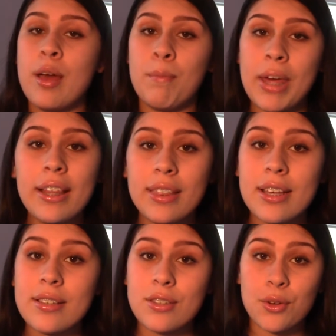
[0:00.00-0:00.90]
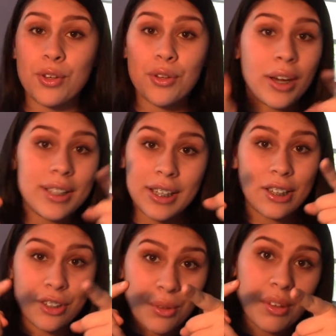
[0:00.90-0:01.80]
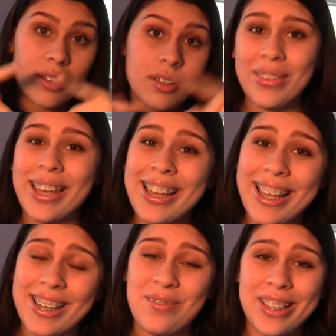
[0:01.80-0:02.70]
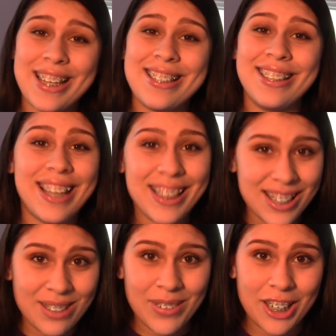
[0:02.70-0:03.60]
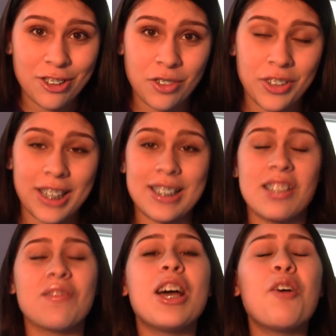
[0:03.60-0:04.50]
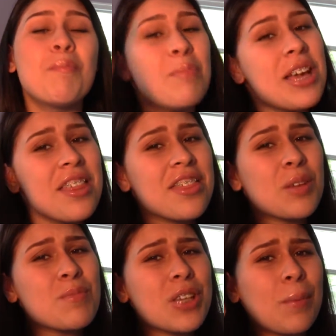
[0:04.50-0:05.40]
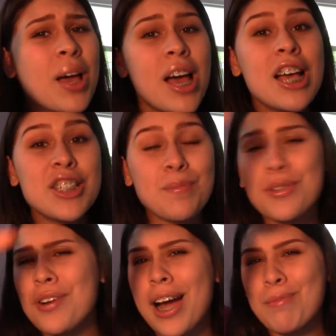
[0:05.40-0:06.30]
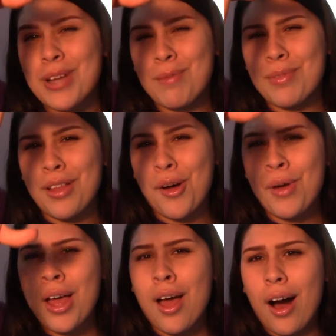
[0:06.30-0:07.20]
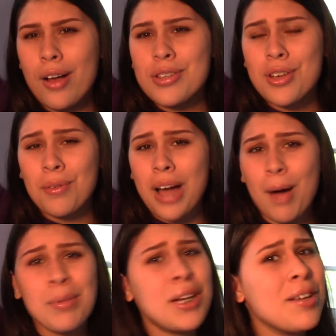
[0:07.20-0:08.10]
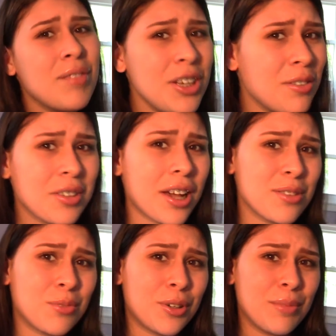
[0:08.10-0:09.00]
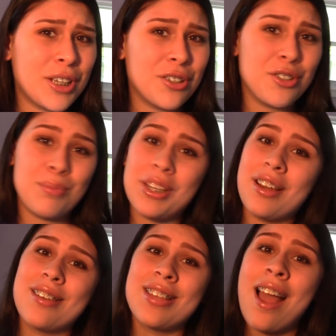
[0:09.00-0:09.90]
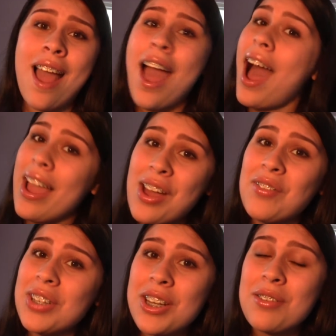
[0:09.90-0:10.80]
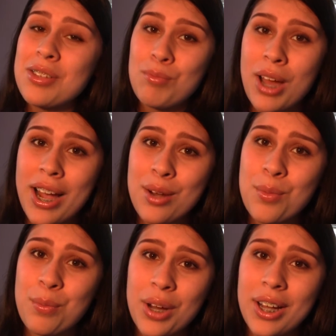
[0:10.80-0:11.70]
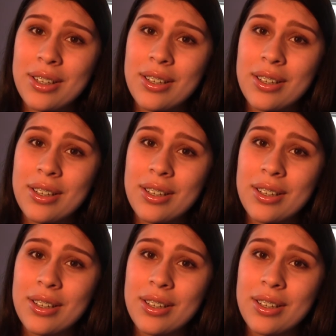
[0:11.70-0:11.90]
Make this so you guys can do this. Again, if you guys did like this video, don't forget to give it a big thumbs up. Subscribe down below. Also, comment any video you guys want me to do, because I have videos in mind, but